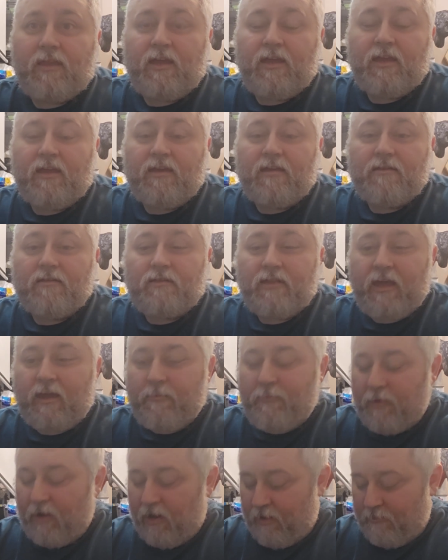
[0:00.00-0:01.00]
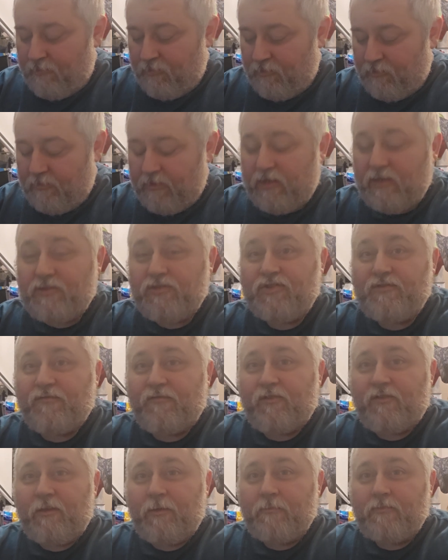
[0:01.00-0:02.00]
and that probably would be easier
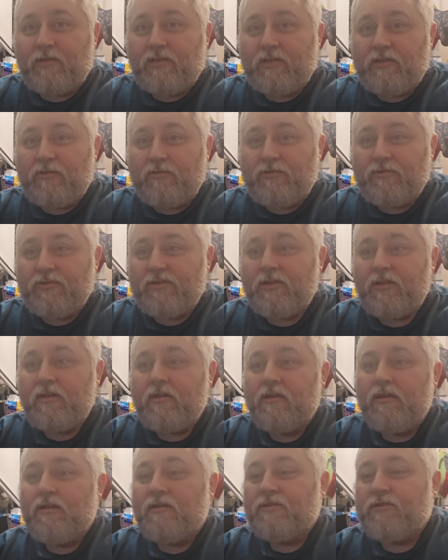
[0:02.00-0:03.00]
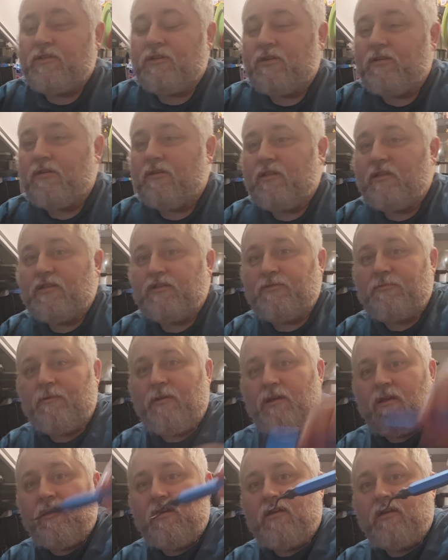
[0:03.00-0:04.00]
for them to use. So that's
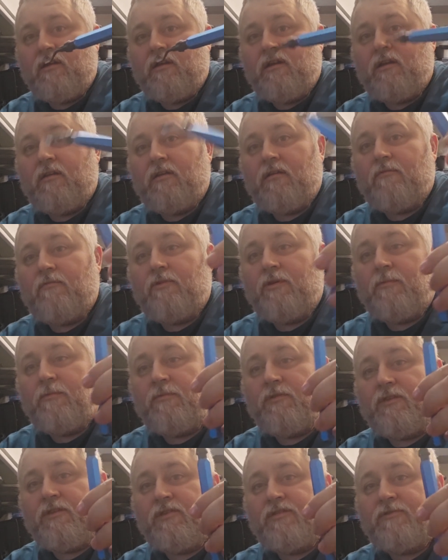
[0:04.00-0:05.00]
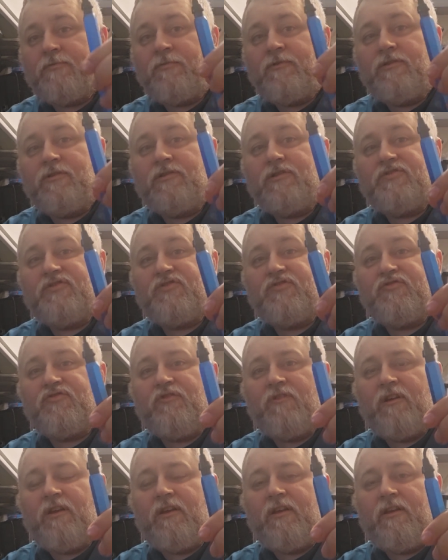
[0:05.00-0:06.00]
why I went with this one, just to
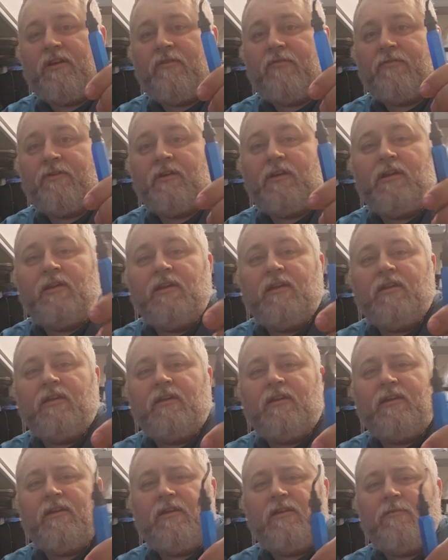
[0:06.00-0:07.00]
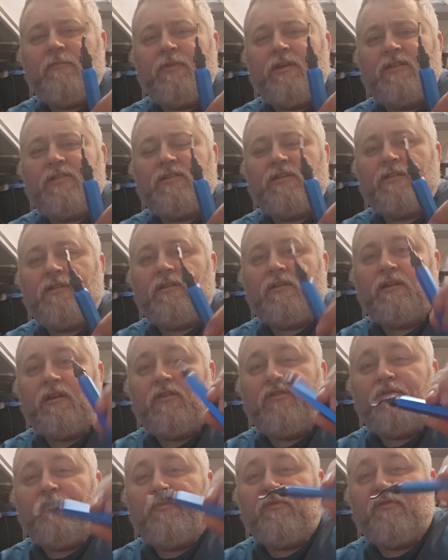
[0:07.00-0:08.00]
try it out. And basically I
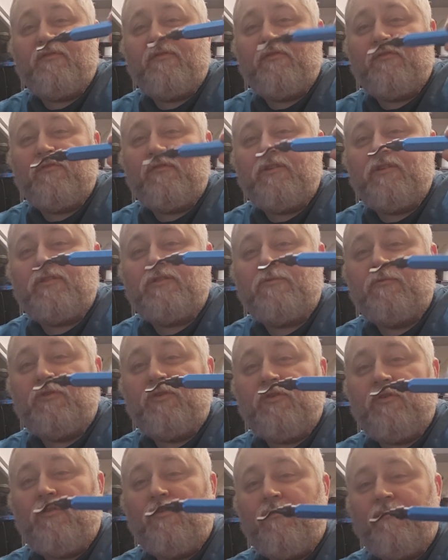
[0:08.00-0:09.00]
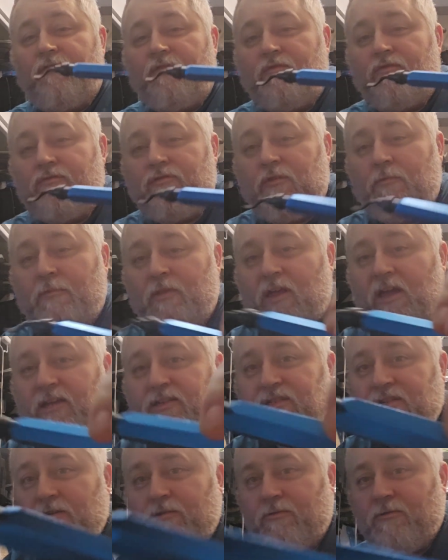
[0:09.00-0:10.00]
do prefer this one over the
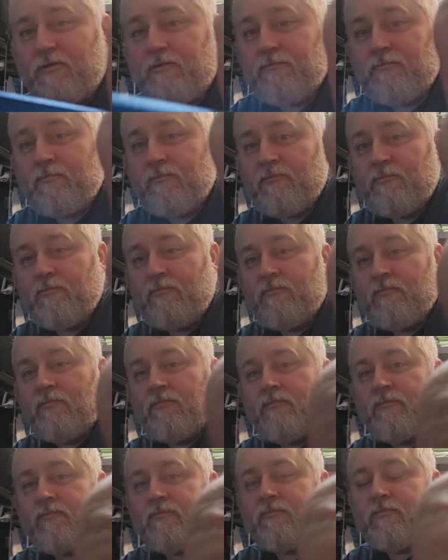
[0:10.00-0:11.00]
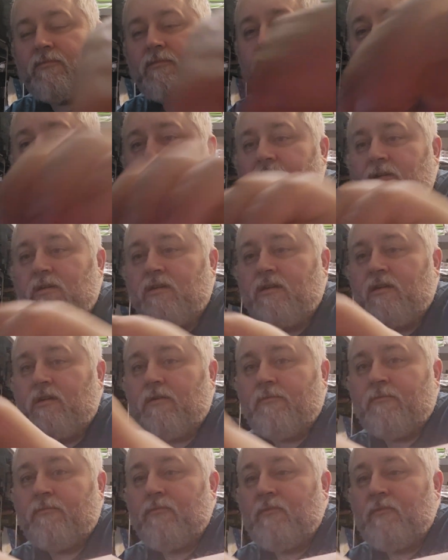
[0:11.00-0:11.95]
plastic one. Okay,